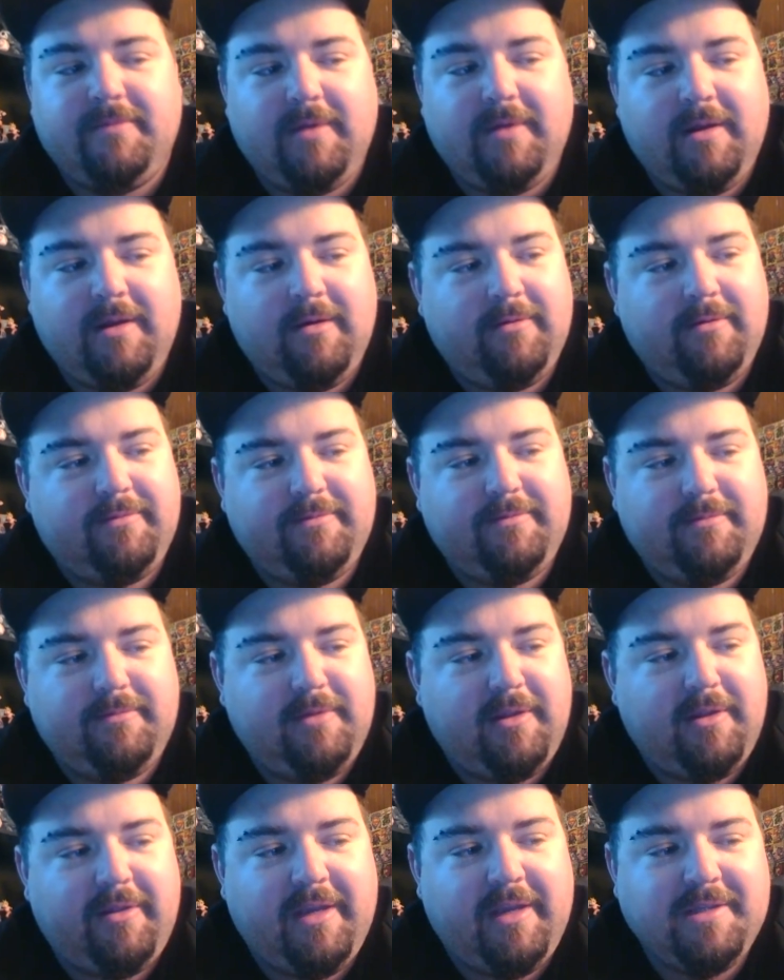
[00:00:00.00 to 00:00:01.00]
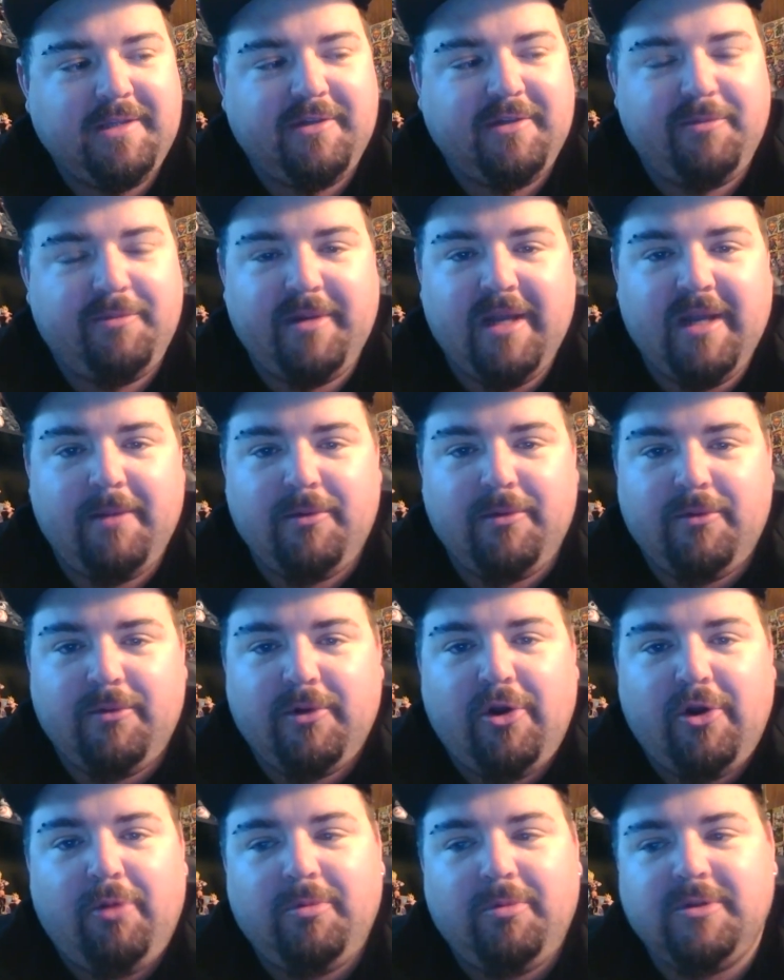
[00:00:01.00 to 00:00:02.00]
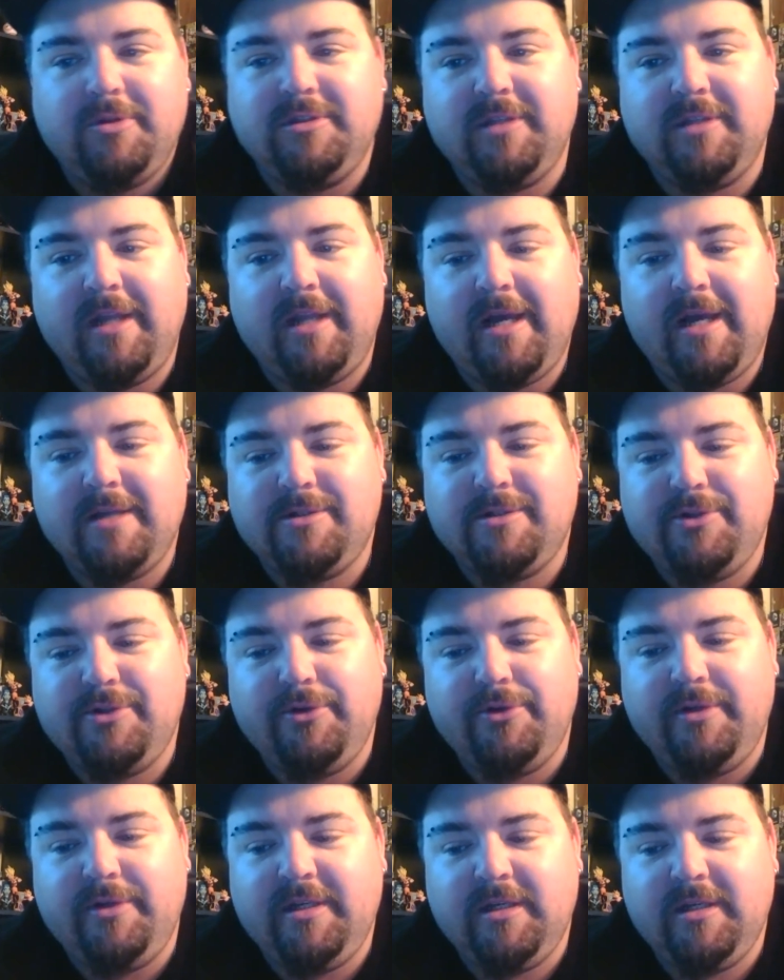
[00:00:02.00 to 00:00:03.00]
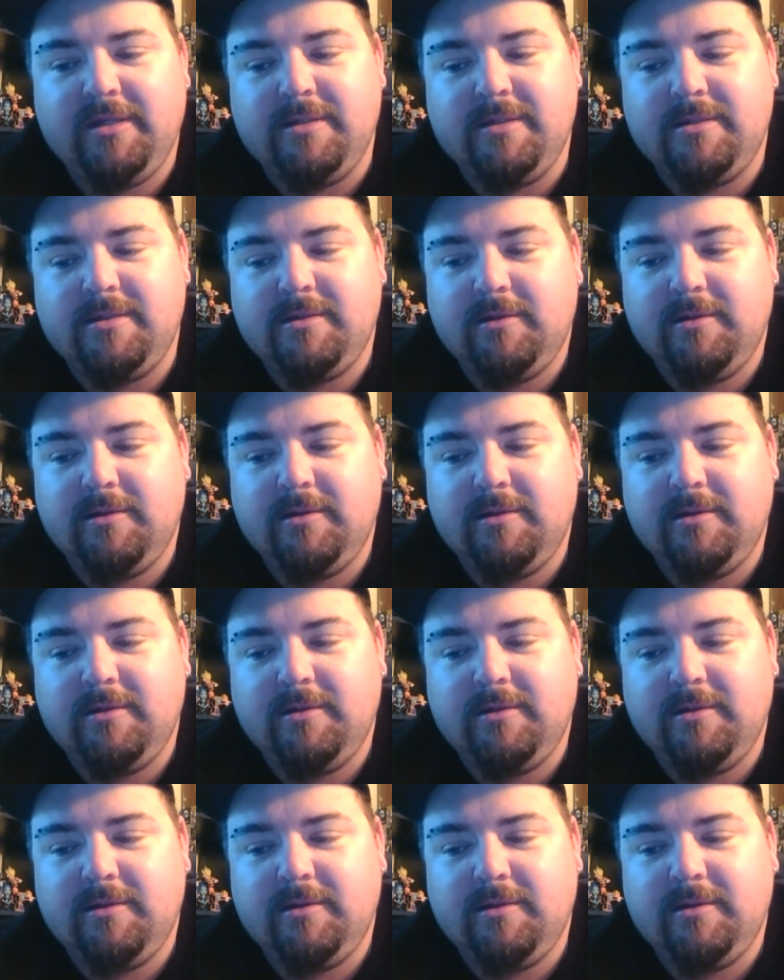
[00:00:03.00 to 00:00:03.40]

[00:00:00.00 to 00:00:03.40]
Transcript: The things I've been able to accomplish in the last 2 years